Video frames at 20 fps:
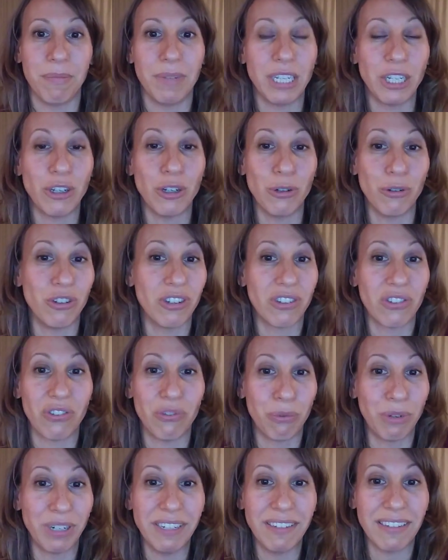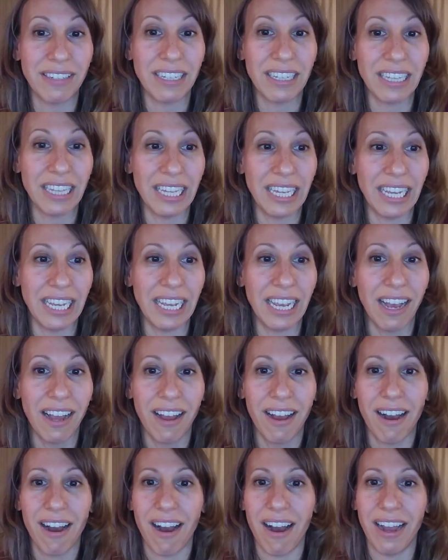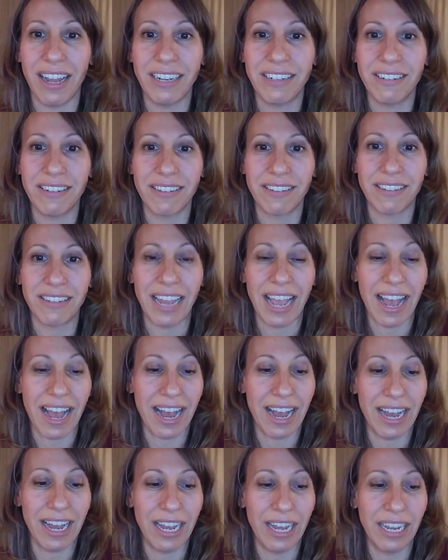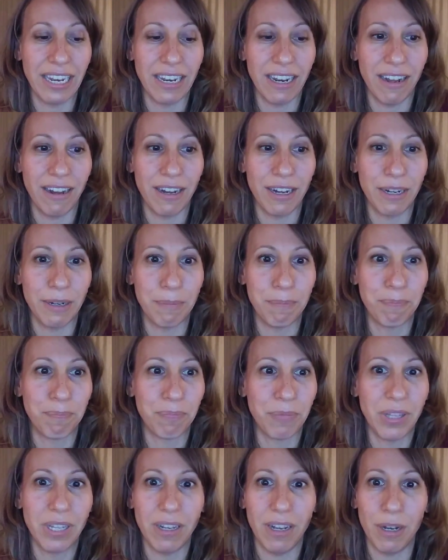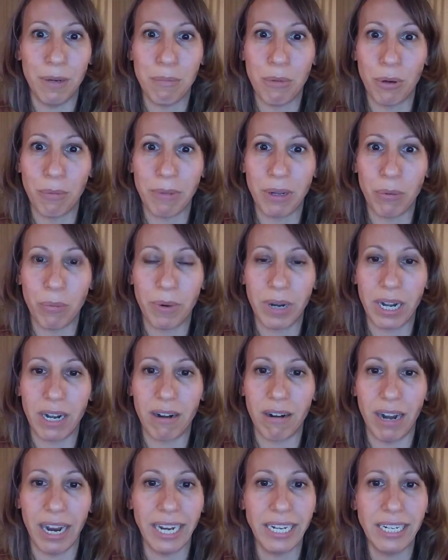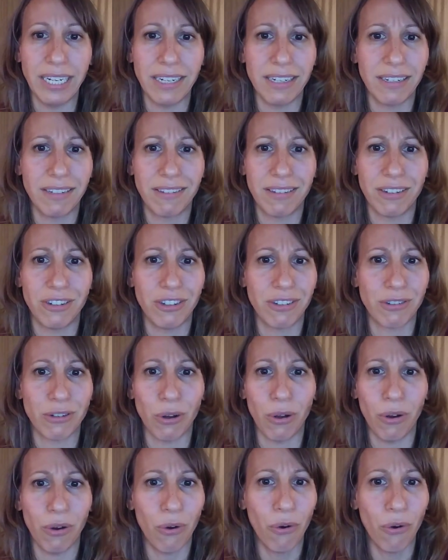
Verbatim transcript: You know, just recently, I just had a moment where I needed to just